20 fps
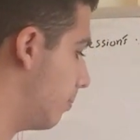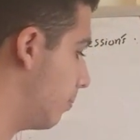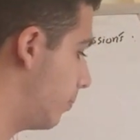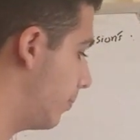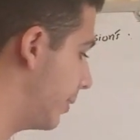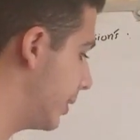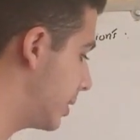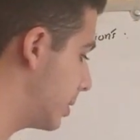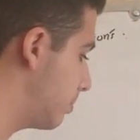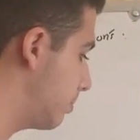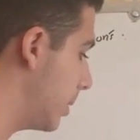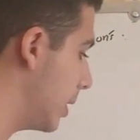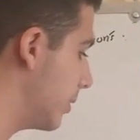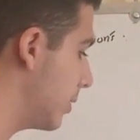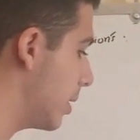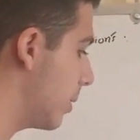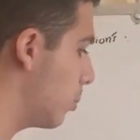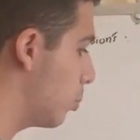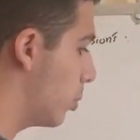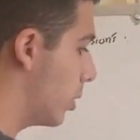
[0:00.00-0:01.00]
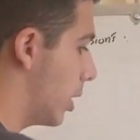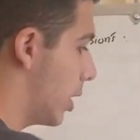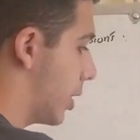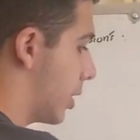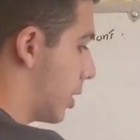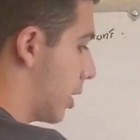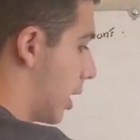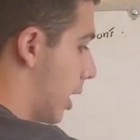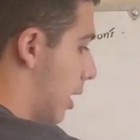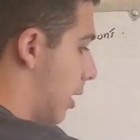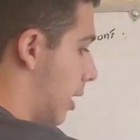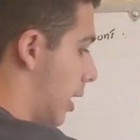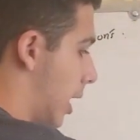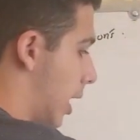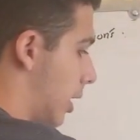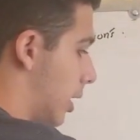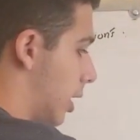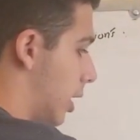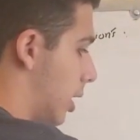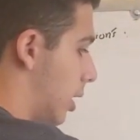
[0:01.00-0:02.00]
We split them with
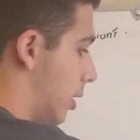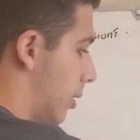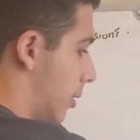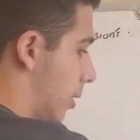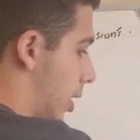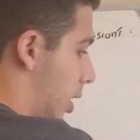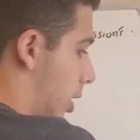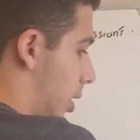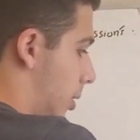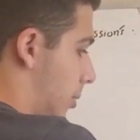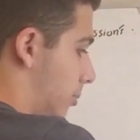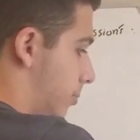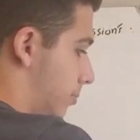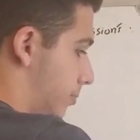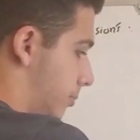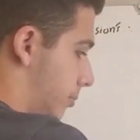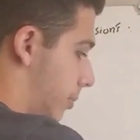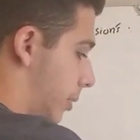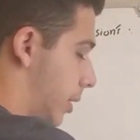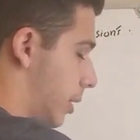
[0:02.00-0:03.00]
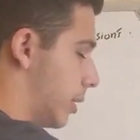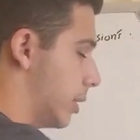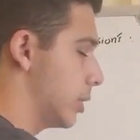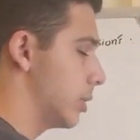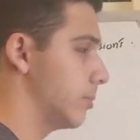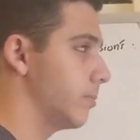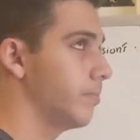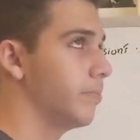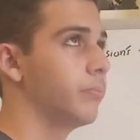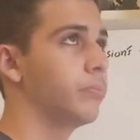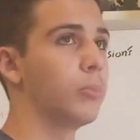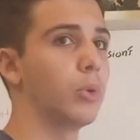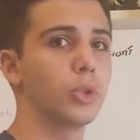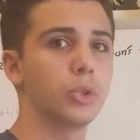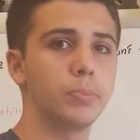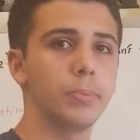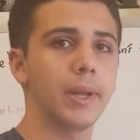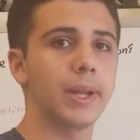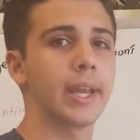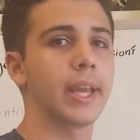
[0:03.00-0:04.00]
any
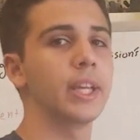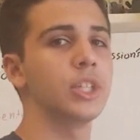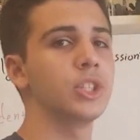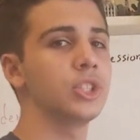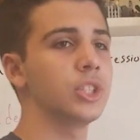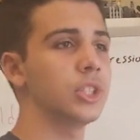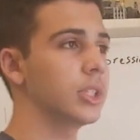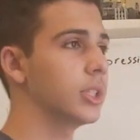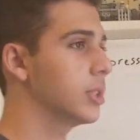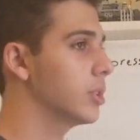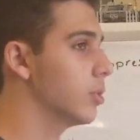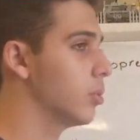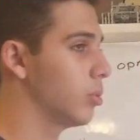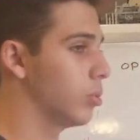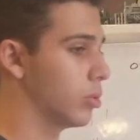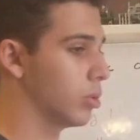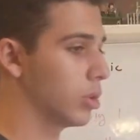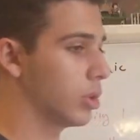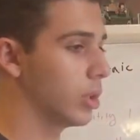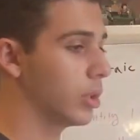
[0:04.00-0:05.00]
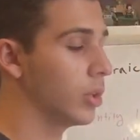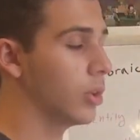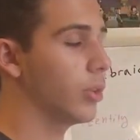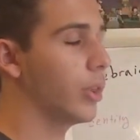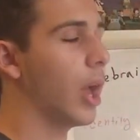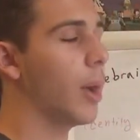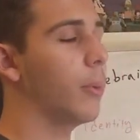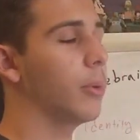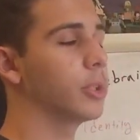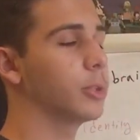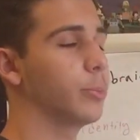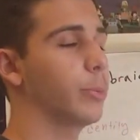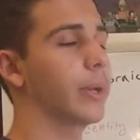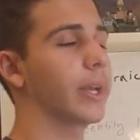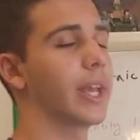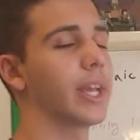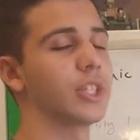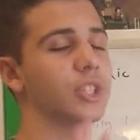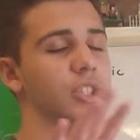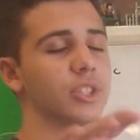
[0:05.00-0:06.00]
multiplication or no, not
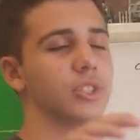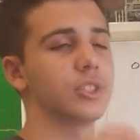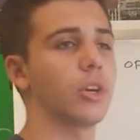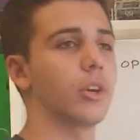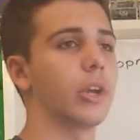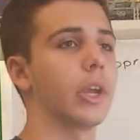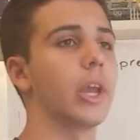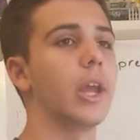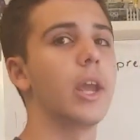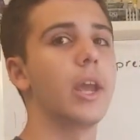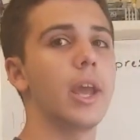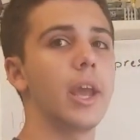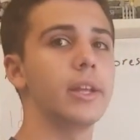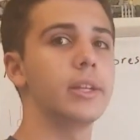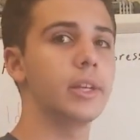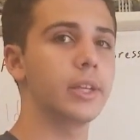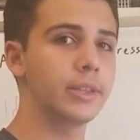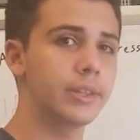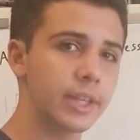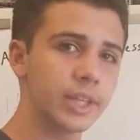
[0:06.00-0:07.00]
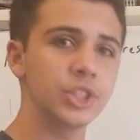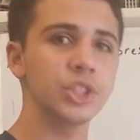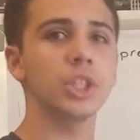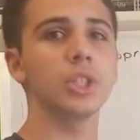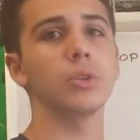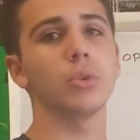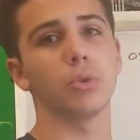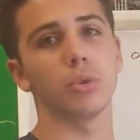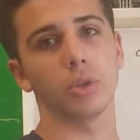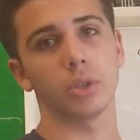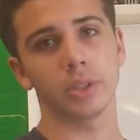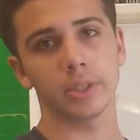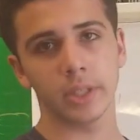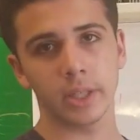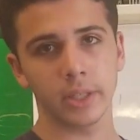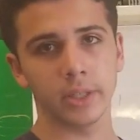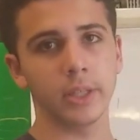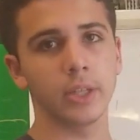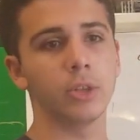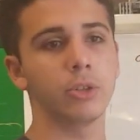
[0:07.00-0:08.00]
multiplication. Sorry, any addition or
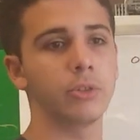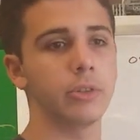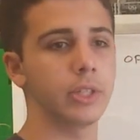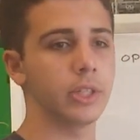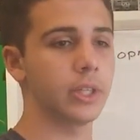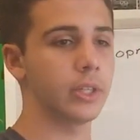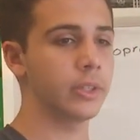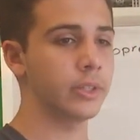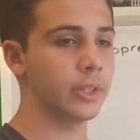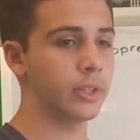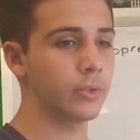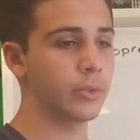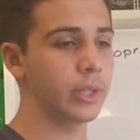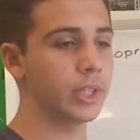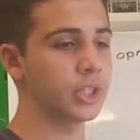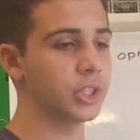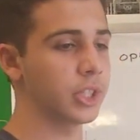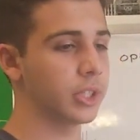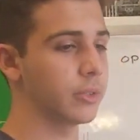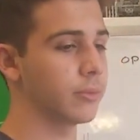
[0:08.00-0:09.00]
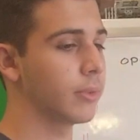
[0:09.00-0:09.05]
in decreation,